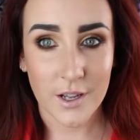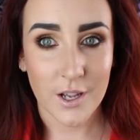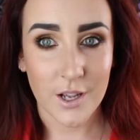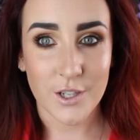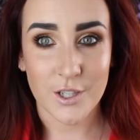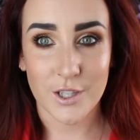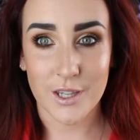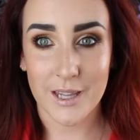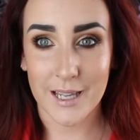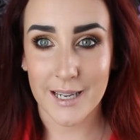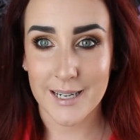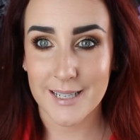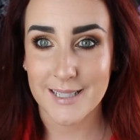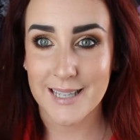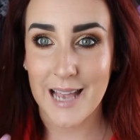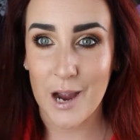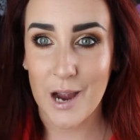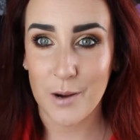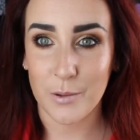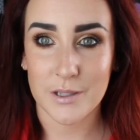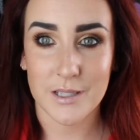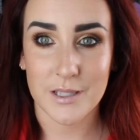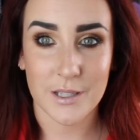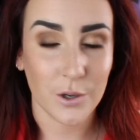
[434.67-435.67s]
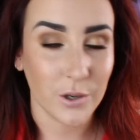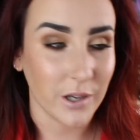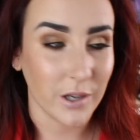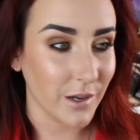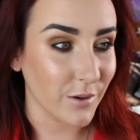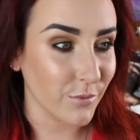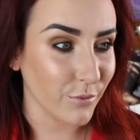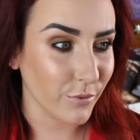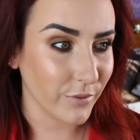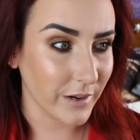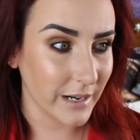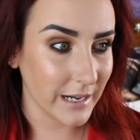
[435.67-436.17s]
So that is how it's
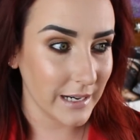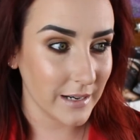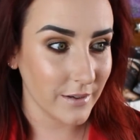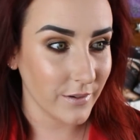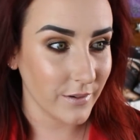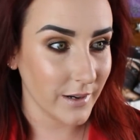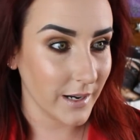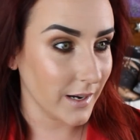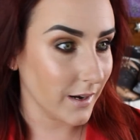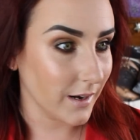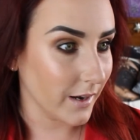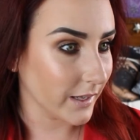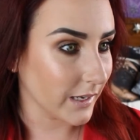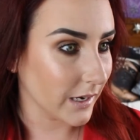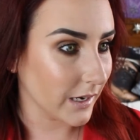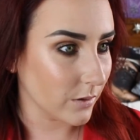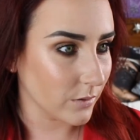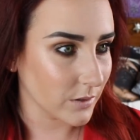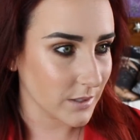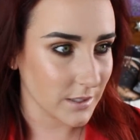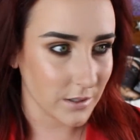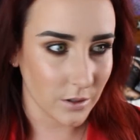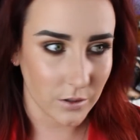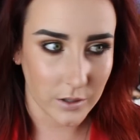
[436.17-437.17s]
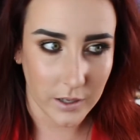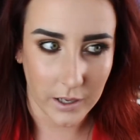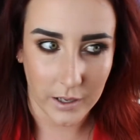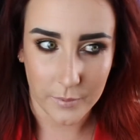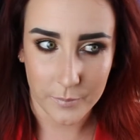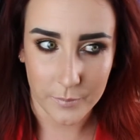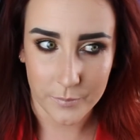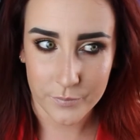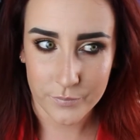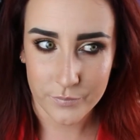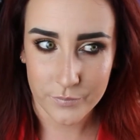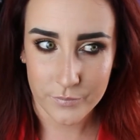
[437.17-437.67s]
looking. Really like how it's looking.